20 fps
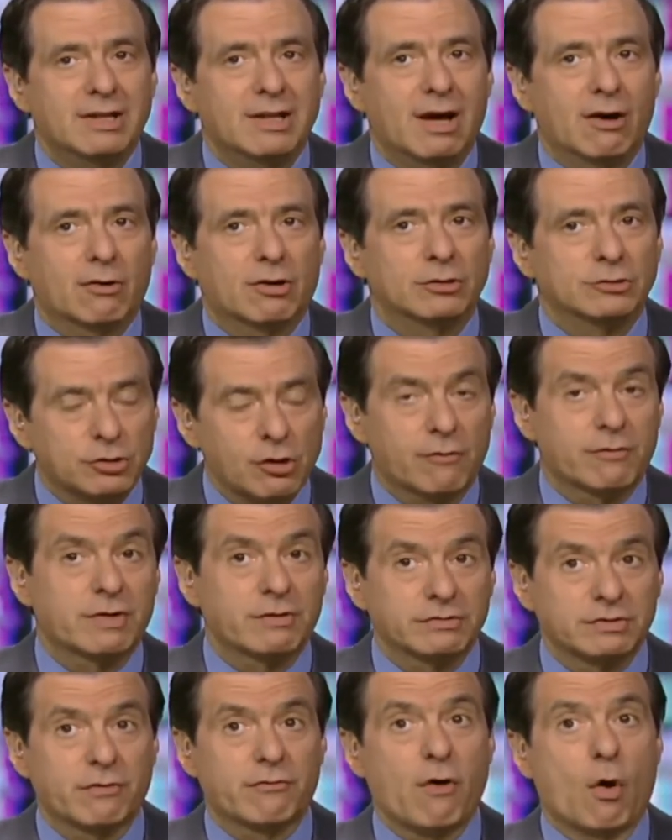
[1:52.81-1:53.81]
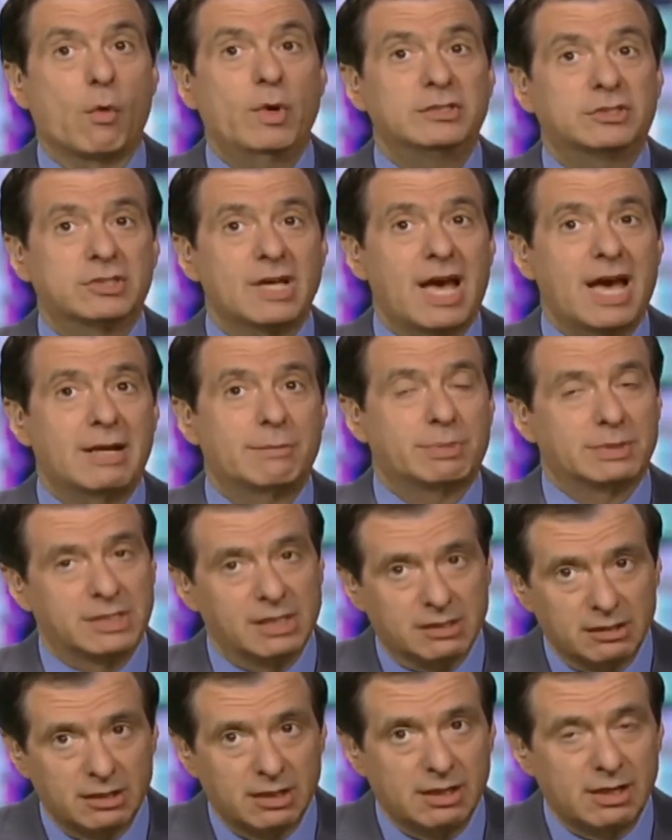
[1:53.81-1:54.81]
Now, conservatives have always said,
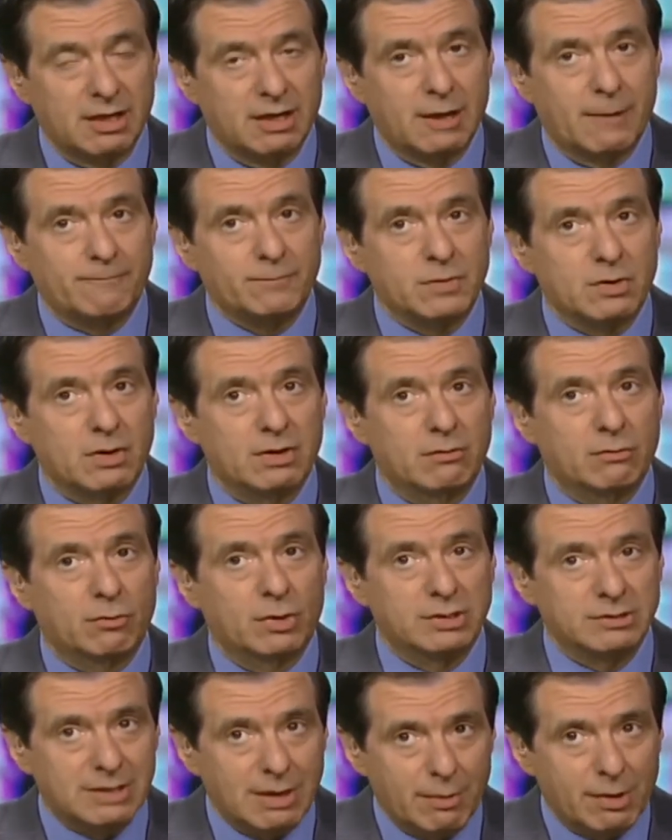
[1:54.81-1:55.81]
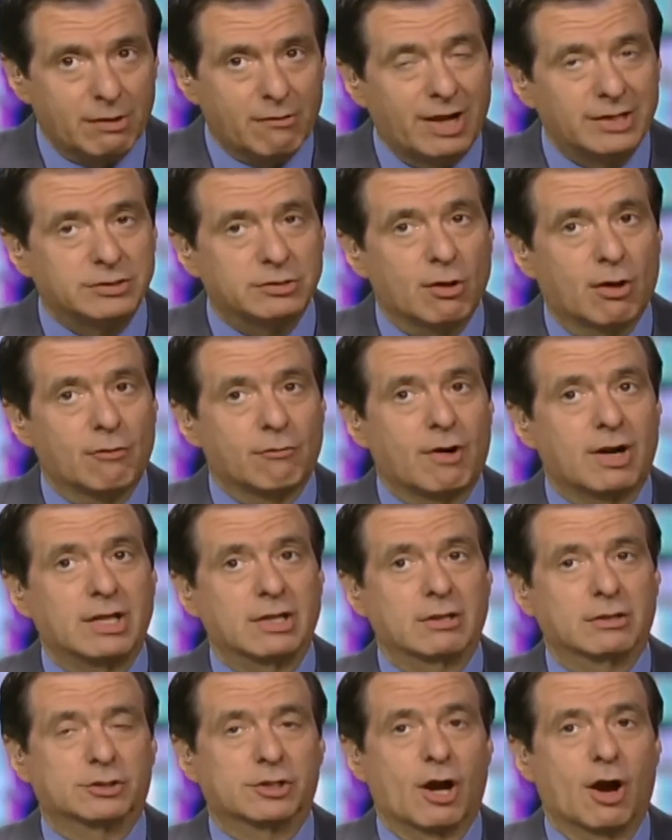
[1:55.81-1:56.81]
particularly uh, when Democrats are
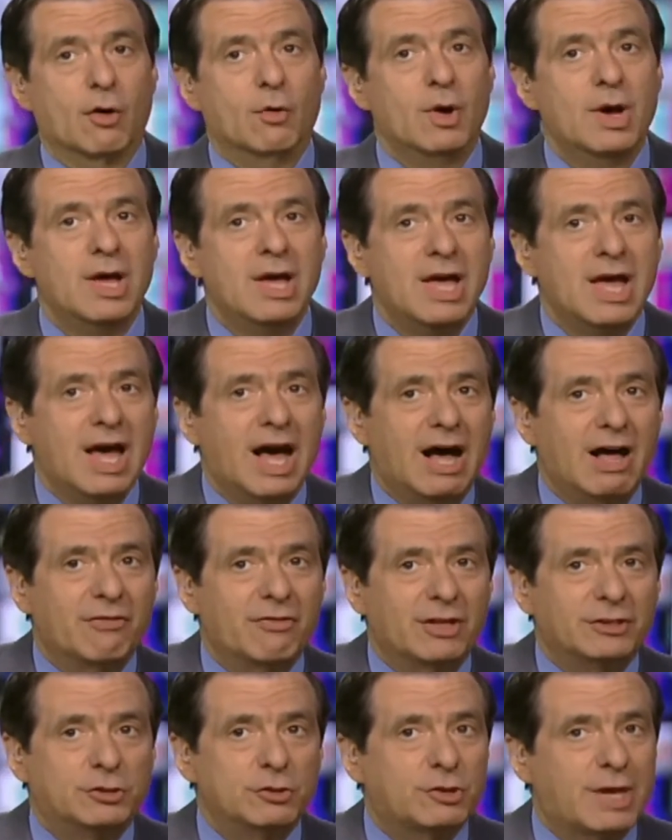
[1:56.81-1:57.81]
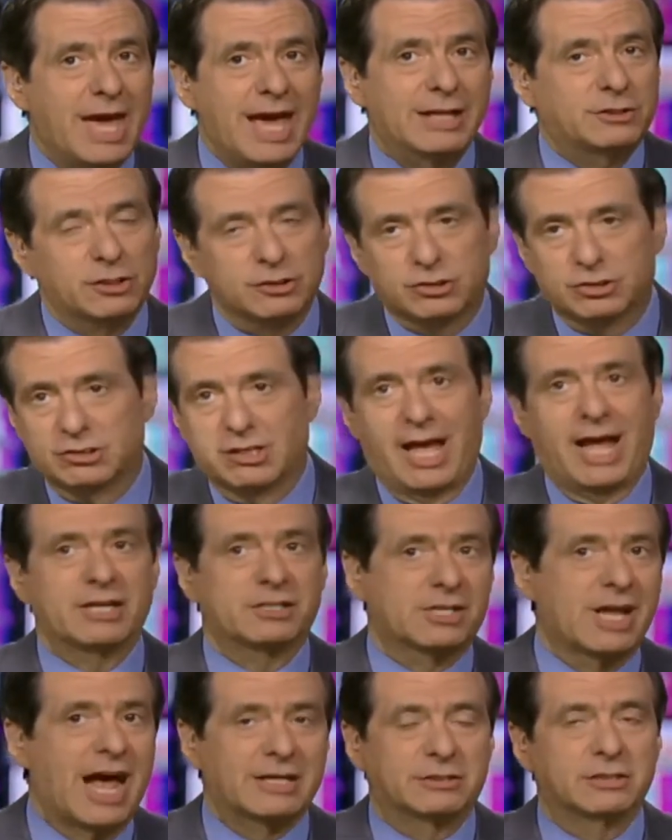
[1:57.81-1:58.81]
running the show, uh, that you can't just
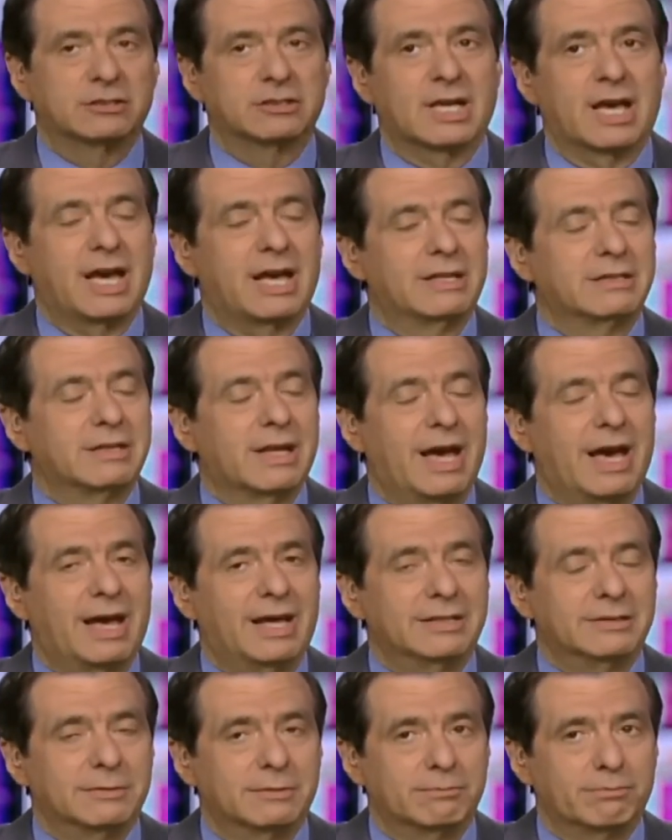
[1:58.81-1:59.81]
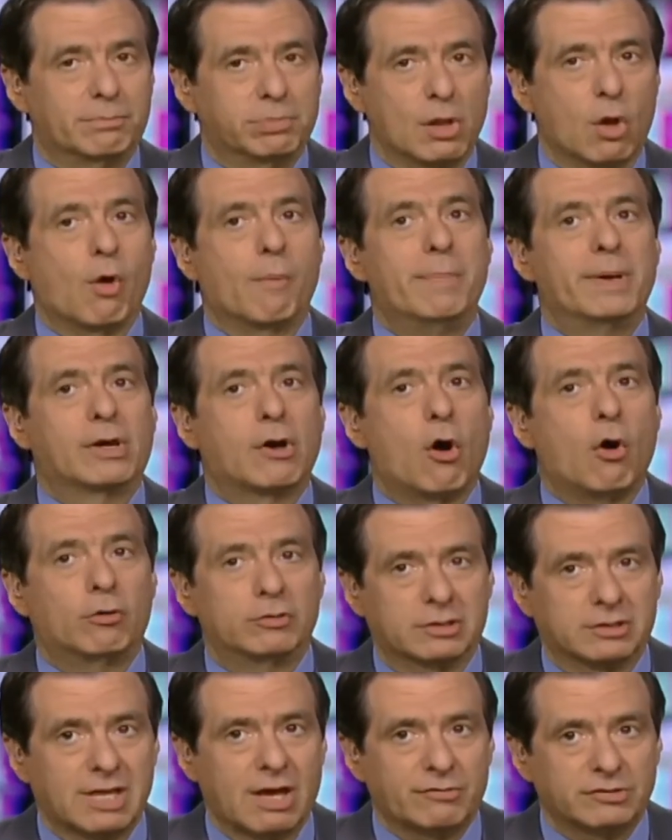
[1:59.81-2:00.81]
slash taxes and, and blow a big hole
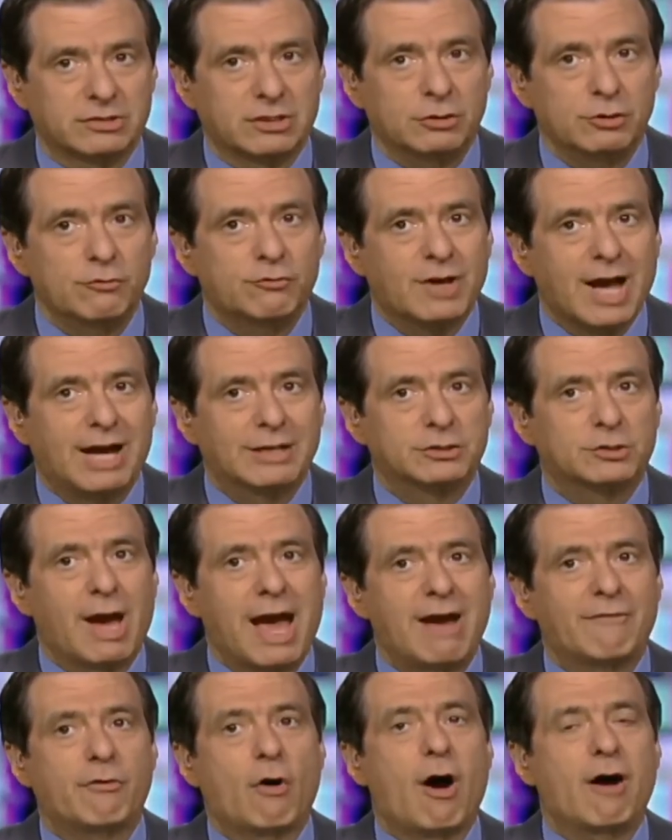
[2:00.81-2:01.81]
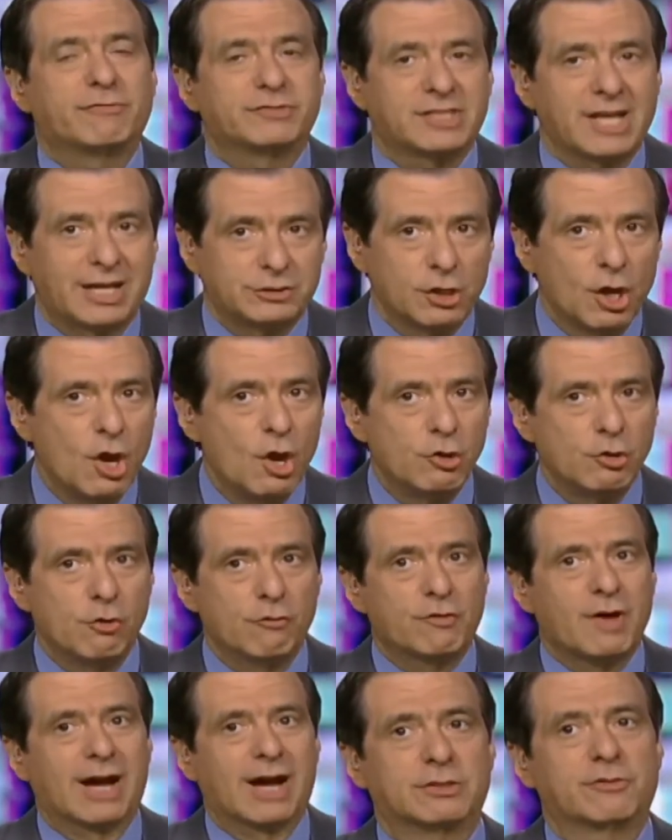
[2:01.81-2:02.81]
in the deficit. You've got to have offsets.
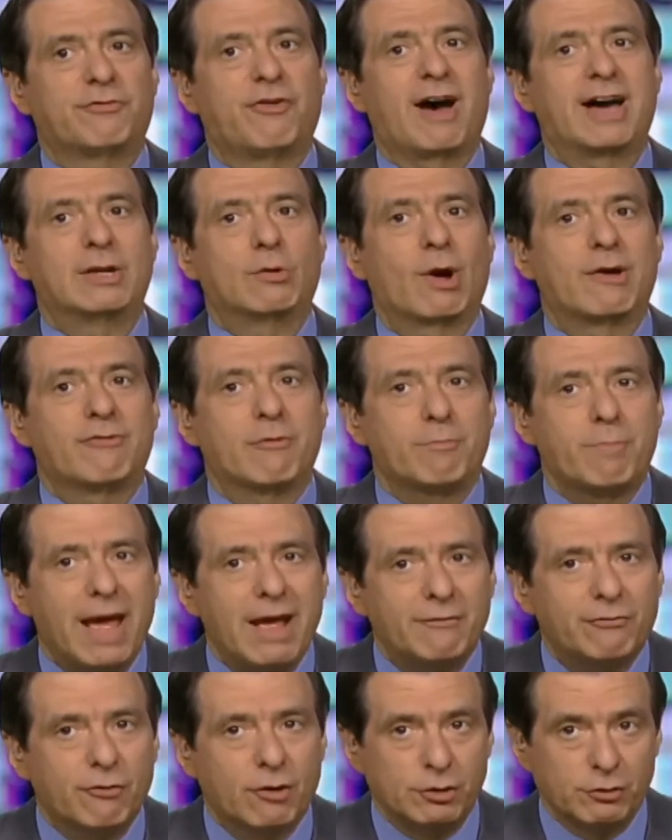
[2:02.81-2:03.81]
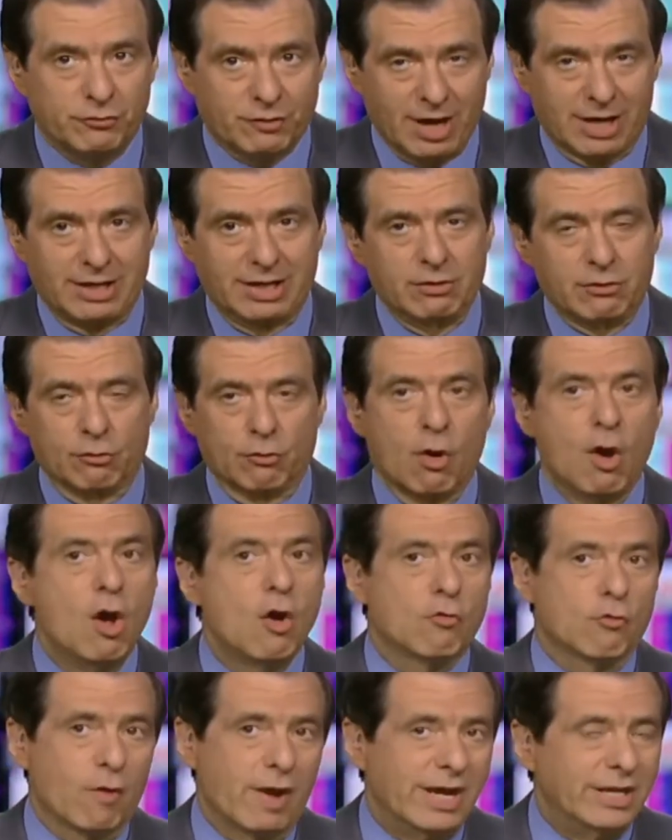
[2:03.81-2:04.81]
You've to find a way to pay for it. You've got to either
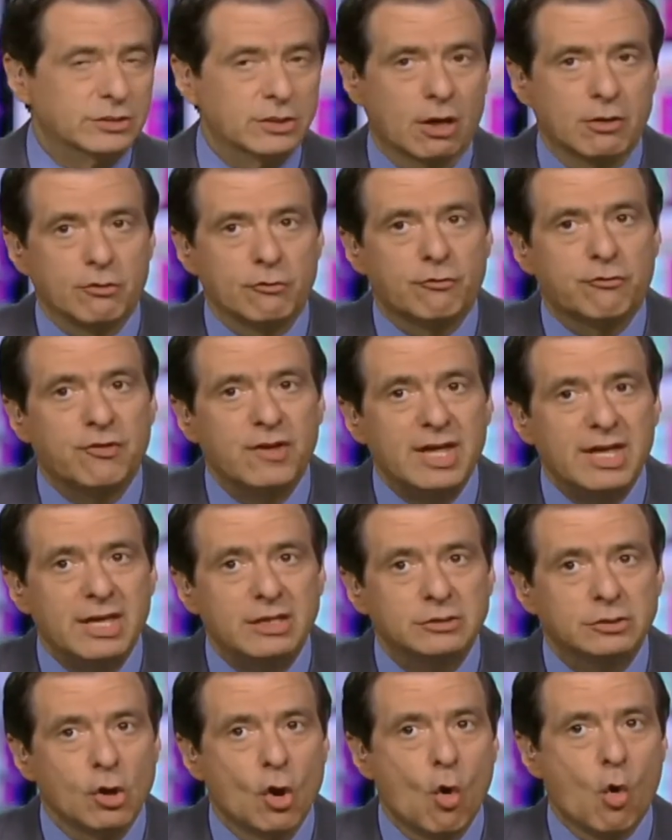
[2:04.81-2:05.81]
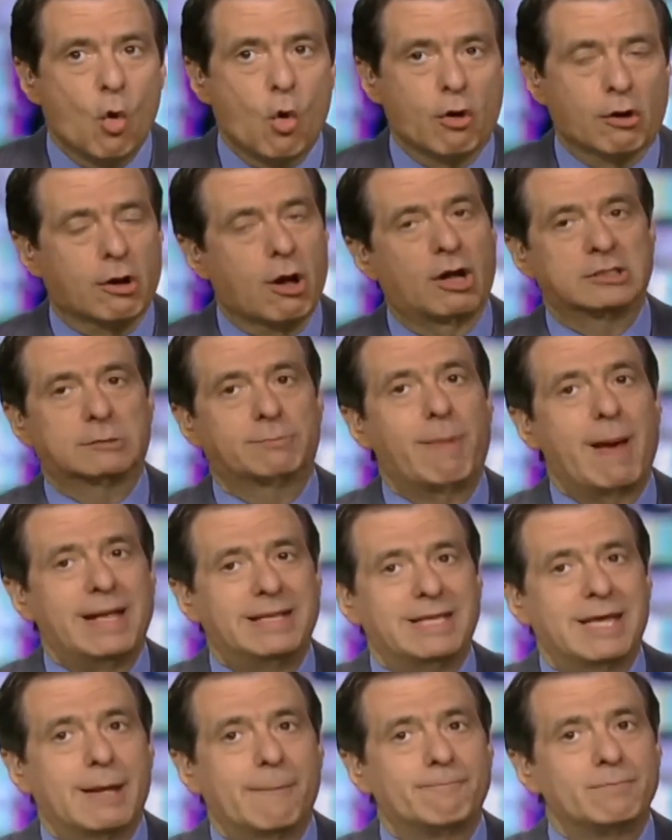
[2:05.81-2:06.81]
raise other fees or cut
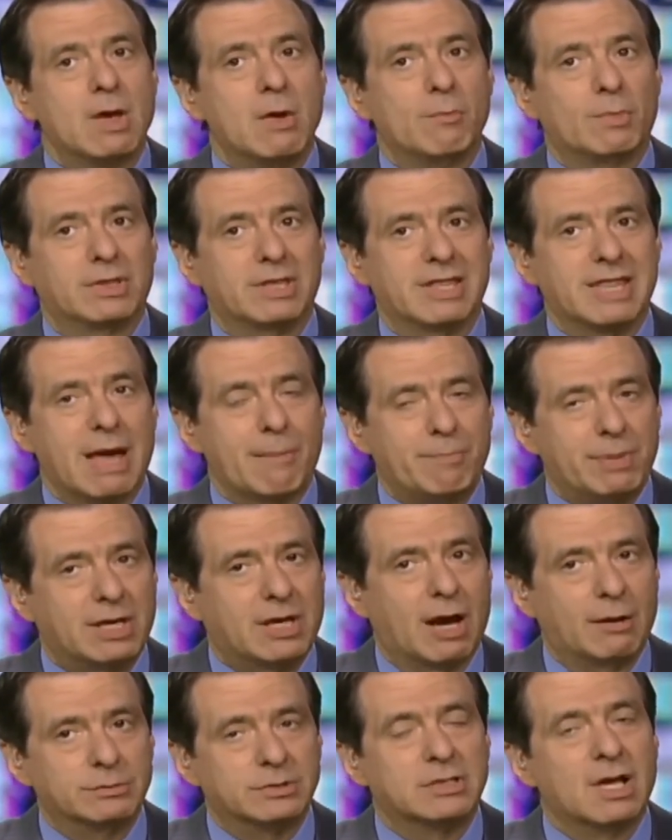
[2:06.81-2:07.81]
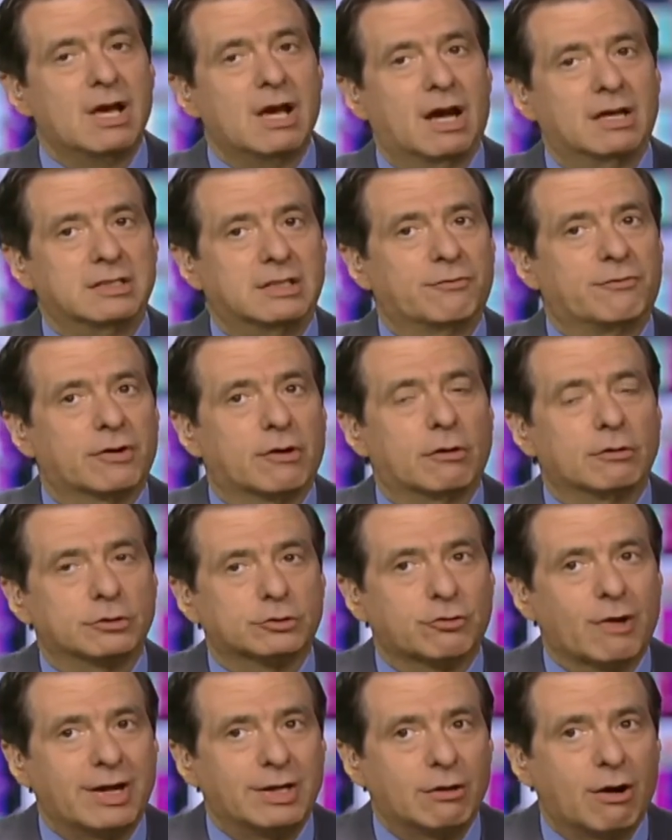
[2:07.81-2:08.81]
spending, but then that becomes a difficult
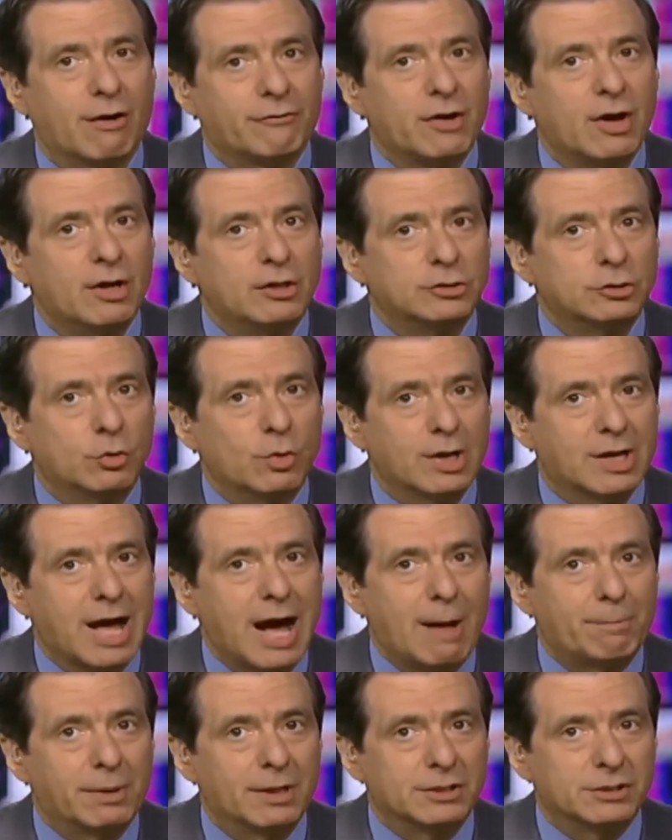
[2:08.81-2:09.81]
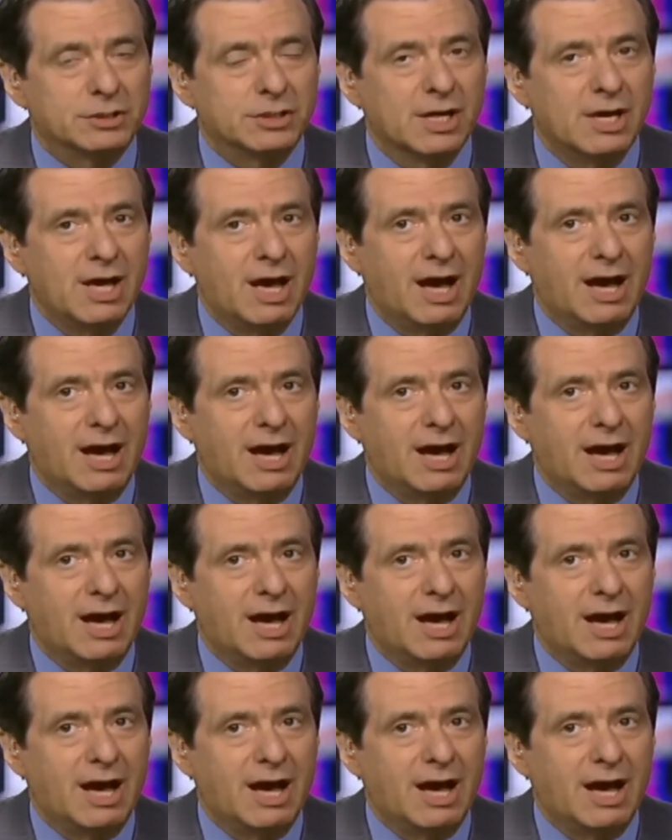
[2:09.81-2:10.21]
trade off to accomplish.